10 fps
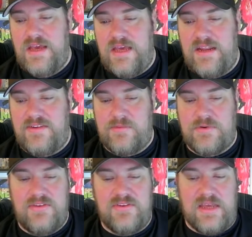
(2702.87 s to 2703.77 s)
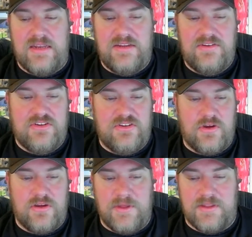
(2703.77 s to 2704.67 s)
And that's surprising. I did
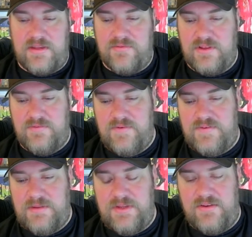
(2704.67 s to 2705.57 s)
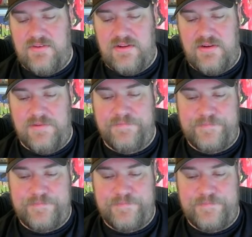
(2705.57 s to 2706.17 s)
talk about that for like 15 minutes, didn't I?